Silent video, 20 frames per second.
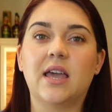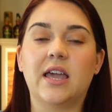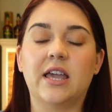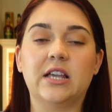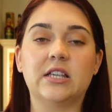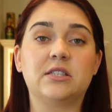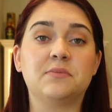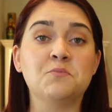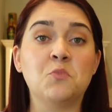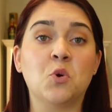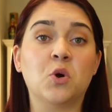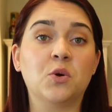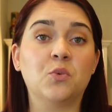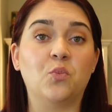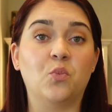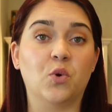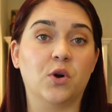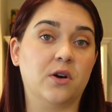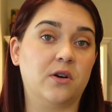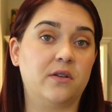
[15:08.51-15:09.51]
is more
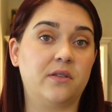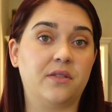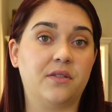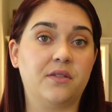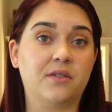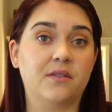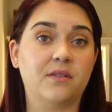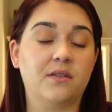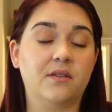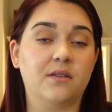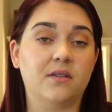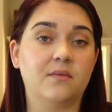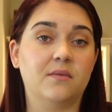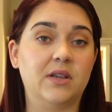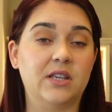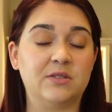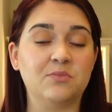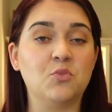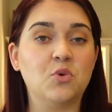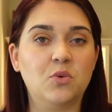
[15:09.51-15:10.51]

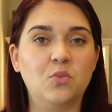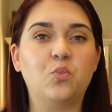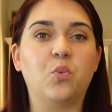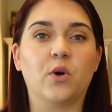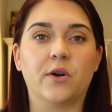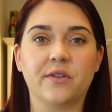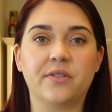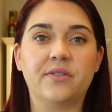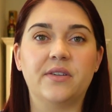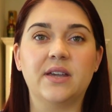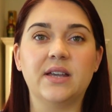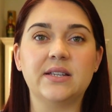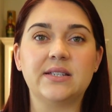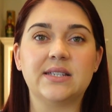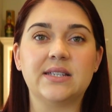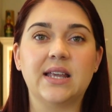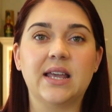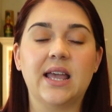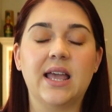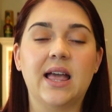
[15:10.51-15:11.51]
worth
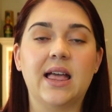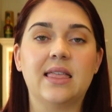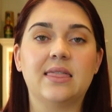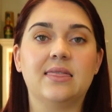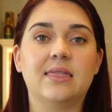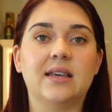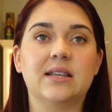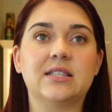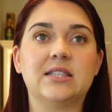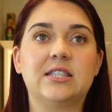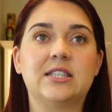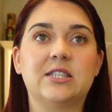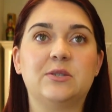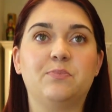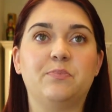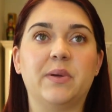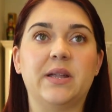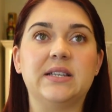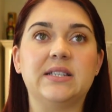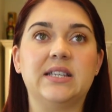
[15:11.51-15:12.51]
it than
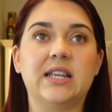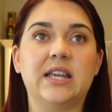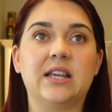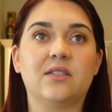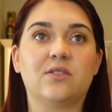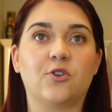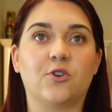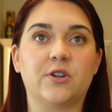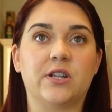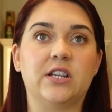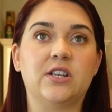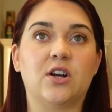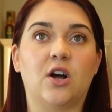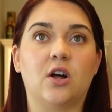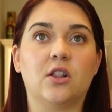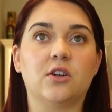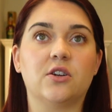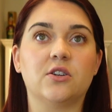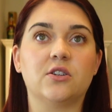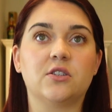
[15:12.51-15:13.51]
spending
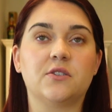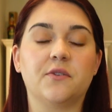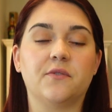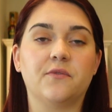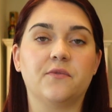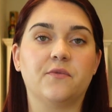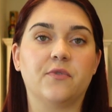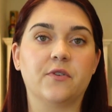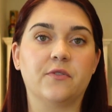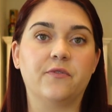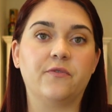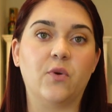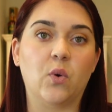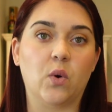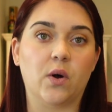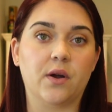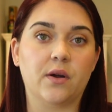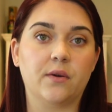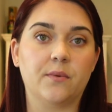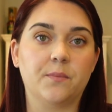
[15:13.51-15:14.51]
$30 for
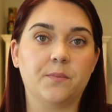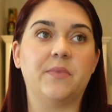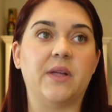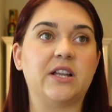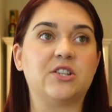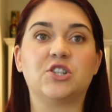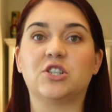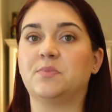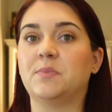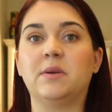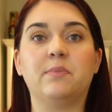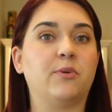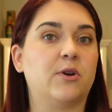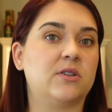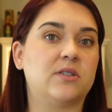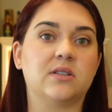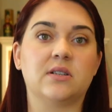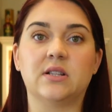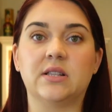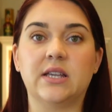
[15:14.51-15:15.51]
4. That's just me
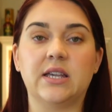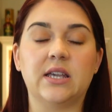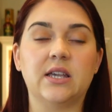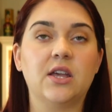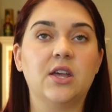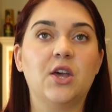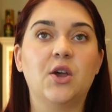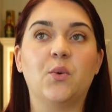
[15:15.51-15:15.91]
personally.